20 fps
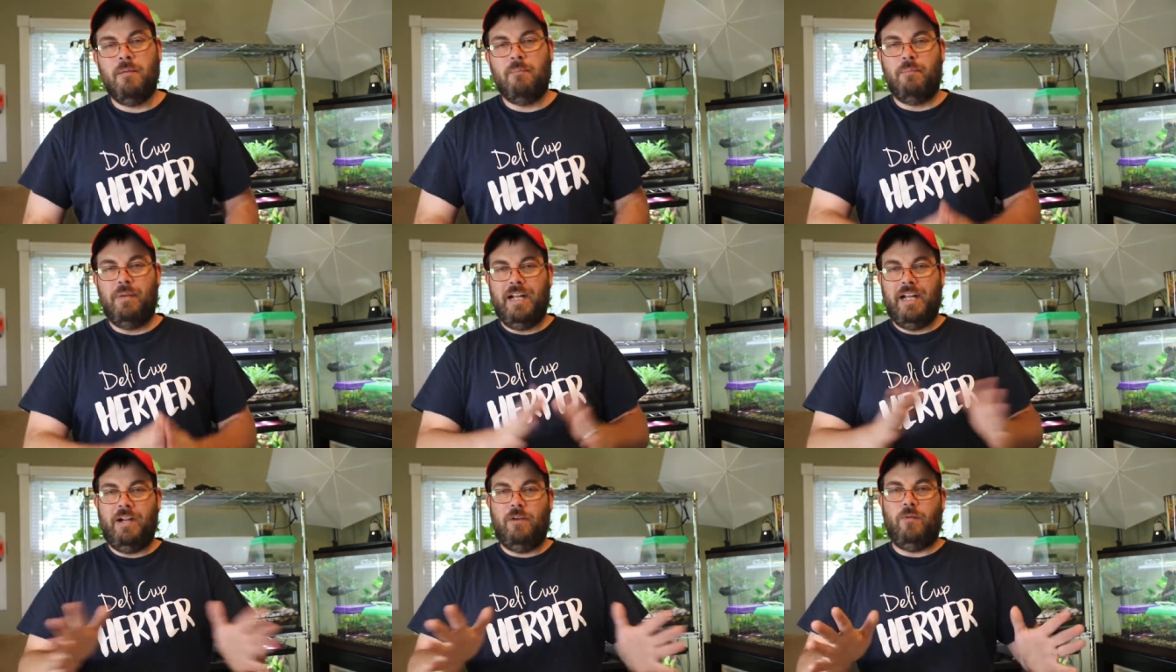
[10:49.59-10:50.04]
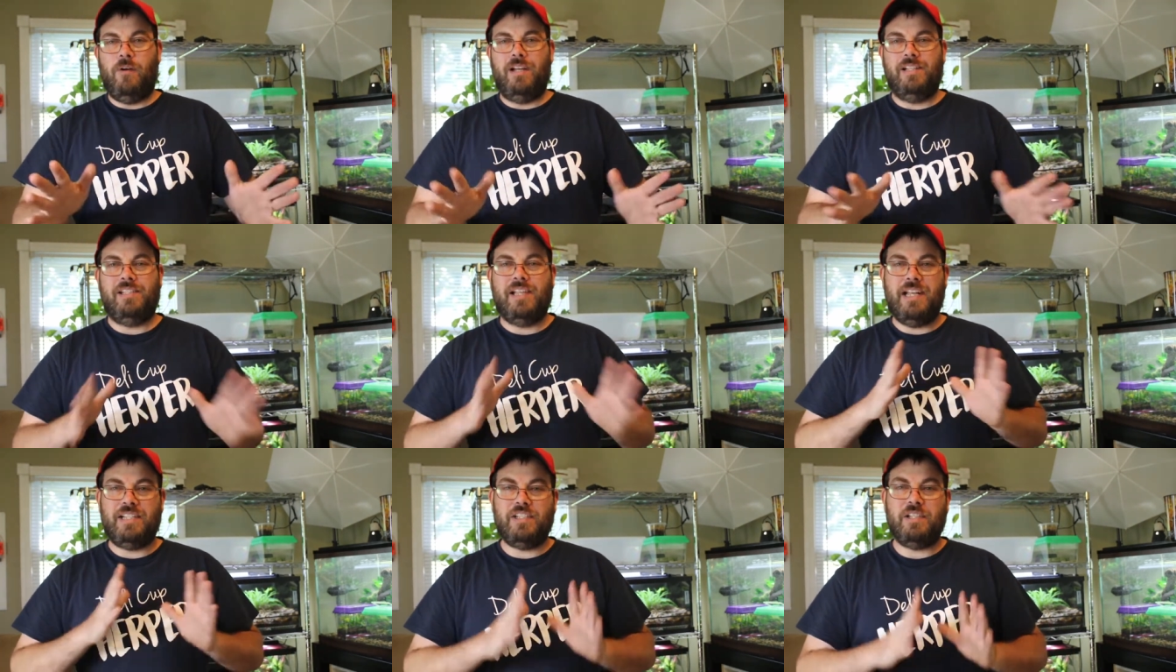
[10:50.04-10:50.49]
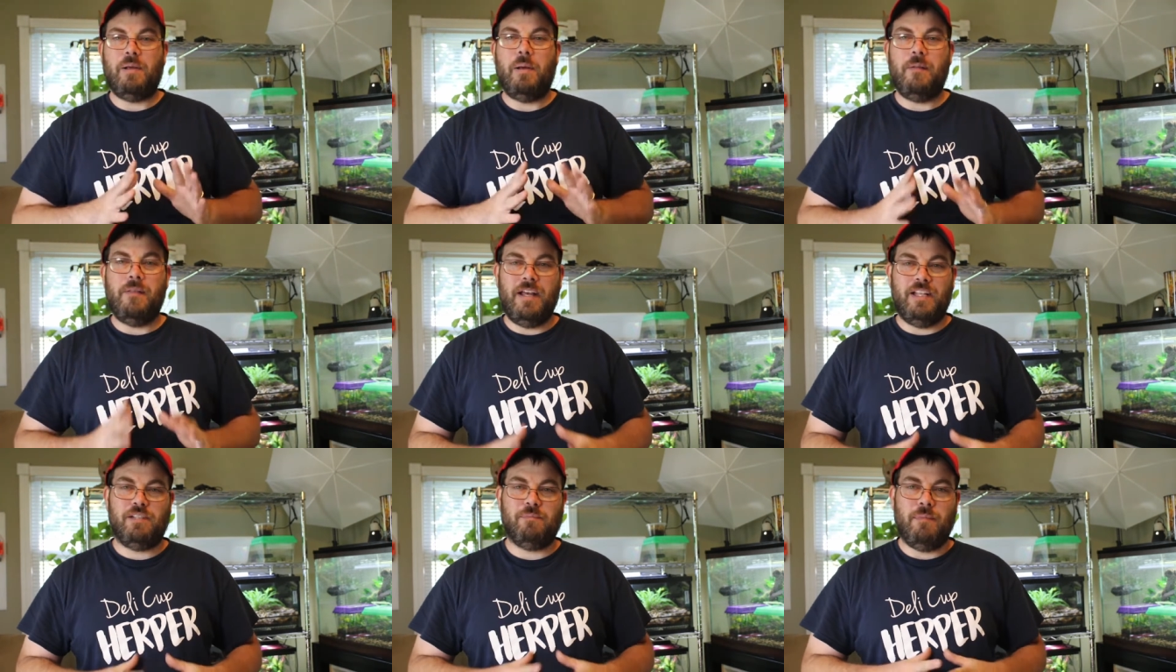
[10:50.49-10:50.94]
But anyways,
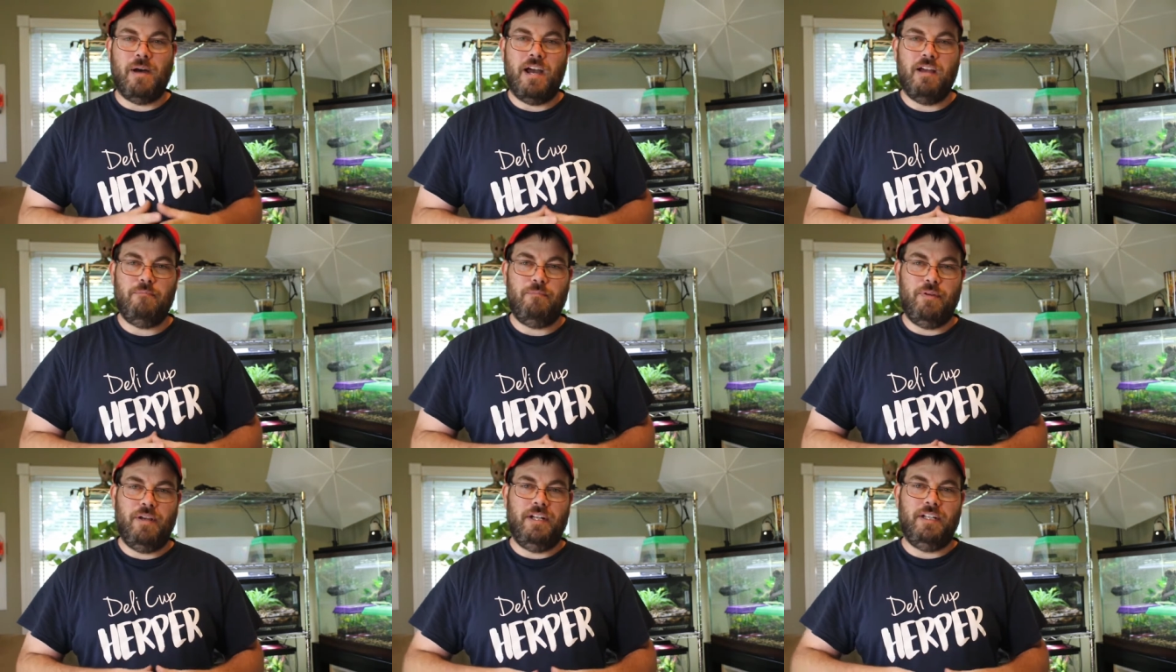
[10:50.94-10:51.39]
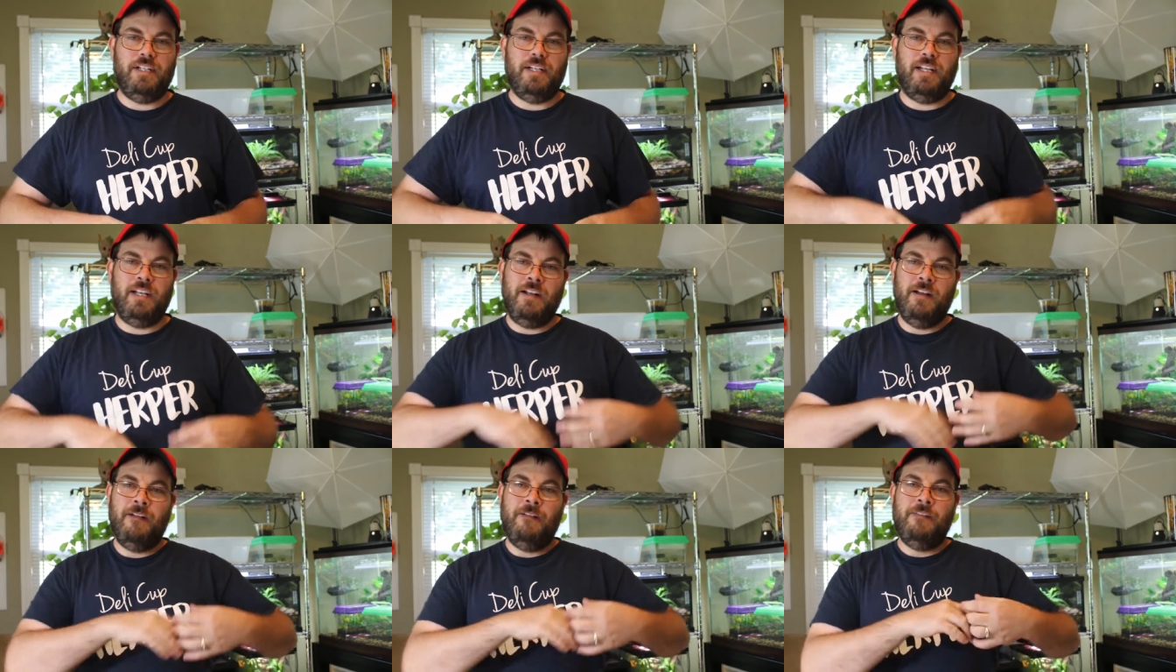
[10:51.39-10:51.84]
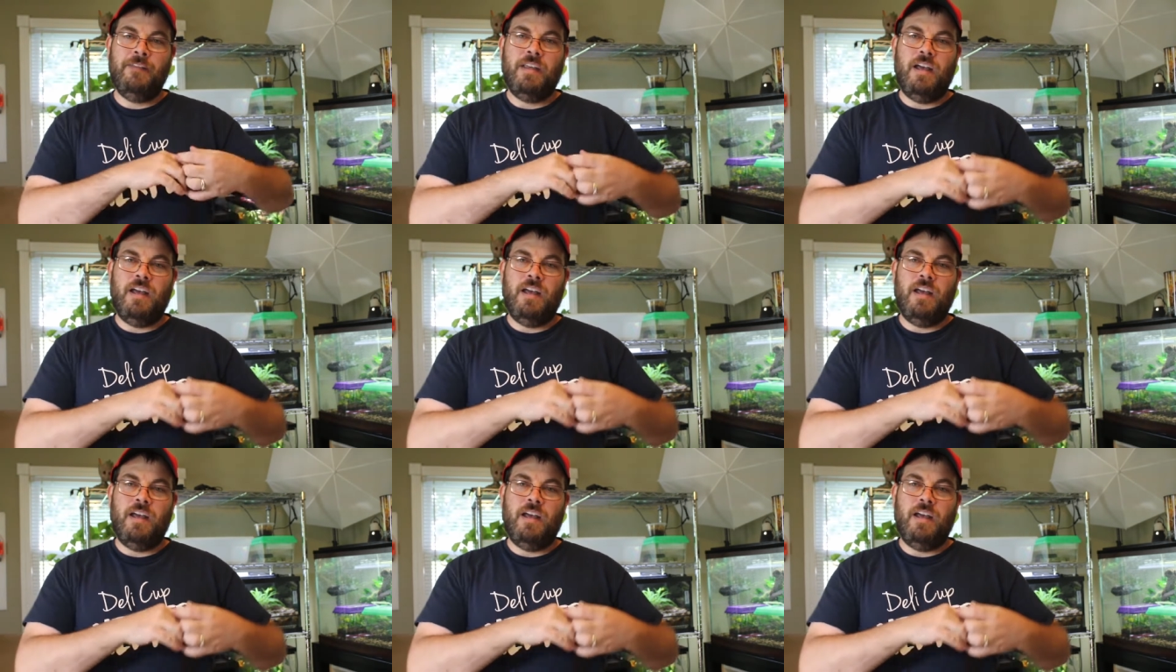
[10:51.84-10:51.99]
that's my opinion.